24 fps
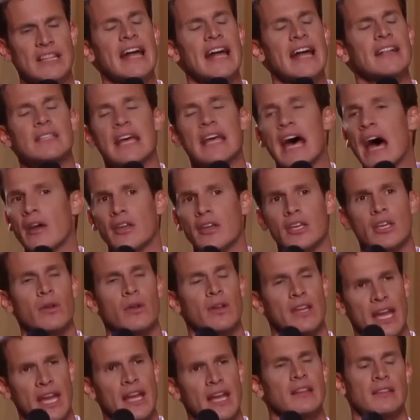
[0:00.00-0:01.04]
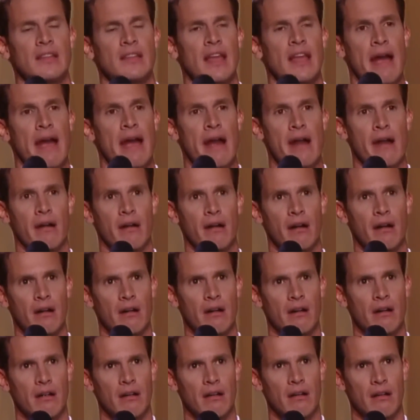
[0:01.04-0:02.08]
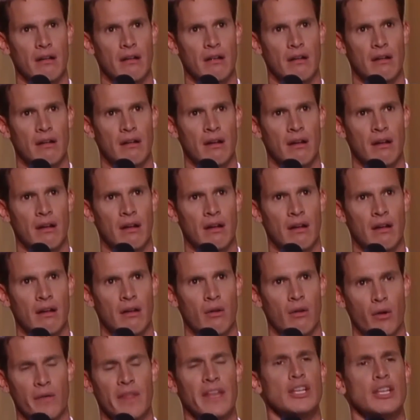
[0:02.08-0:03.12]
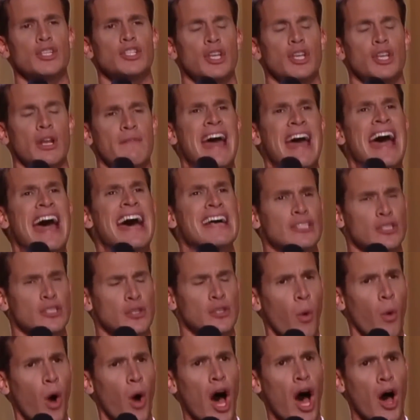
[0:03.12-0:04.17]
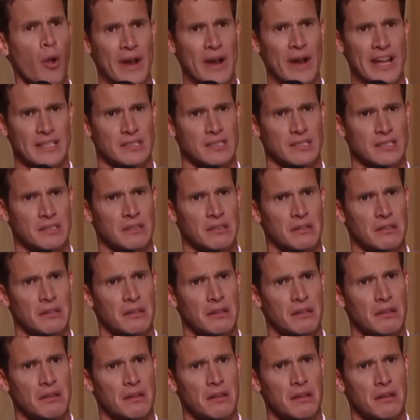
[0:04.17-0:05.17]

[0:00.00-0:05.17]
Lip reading: That's how you get there. Well, then you should have asked the walrus.